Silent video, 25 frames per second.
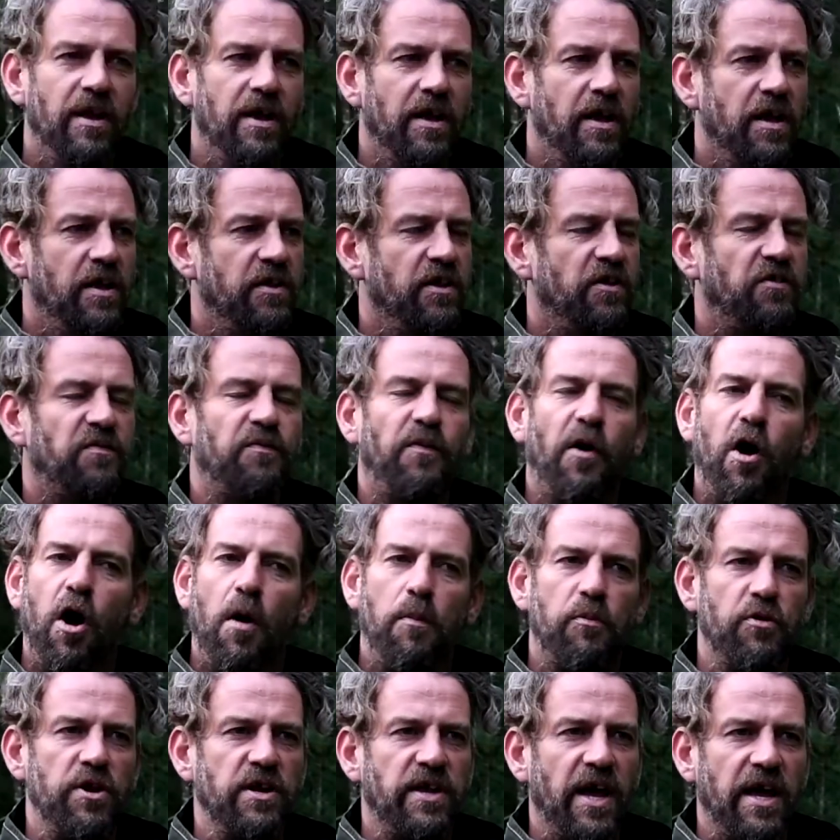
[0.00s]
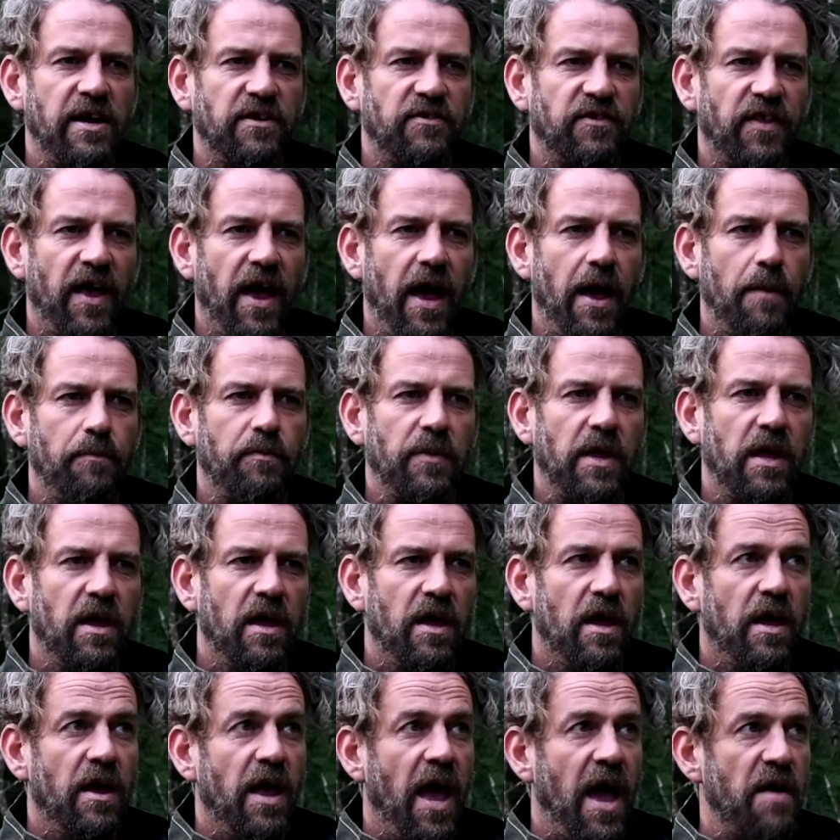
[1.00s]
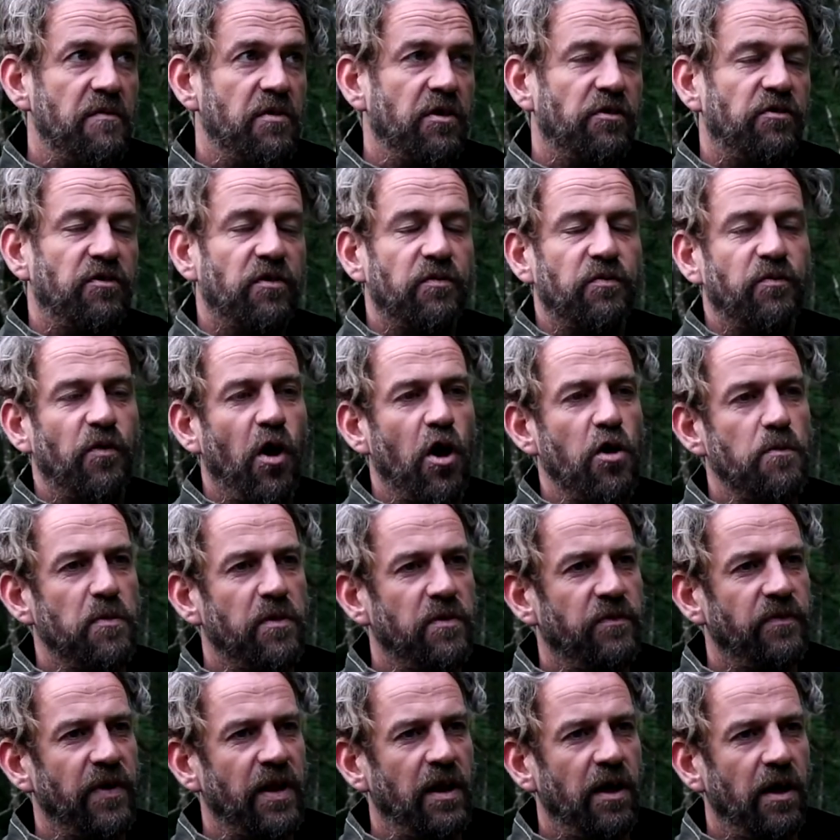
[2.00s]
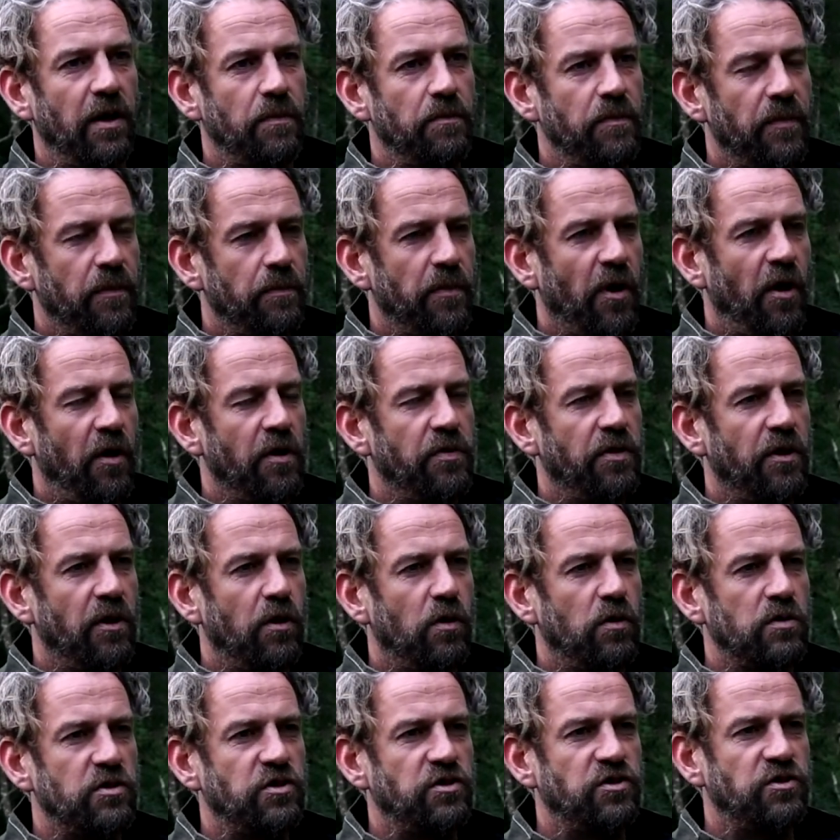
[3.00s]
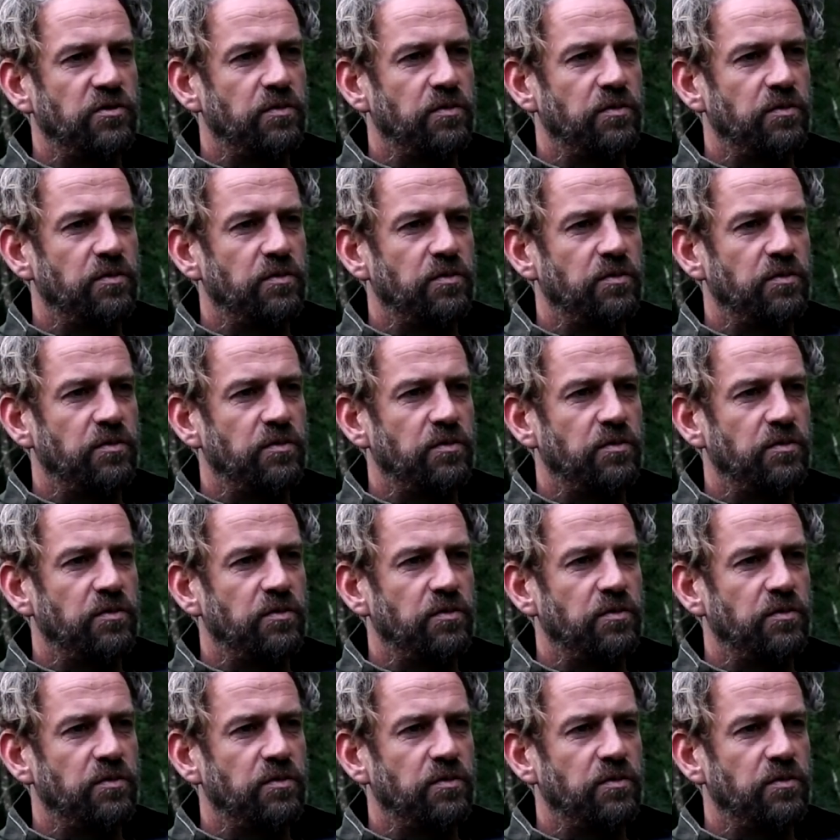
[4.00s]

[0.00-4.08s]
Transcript: This far predates that. Evidence of Roman villa behind the lodge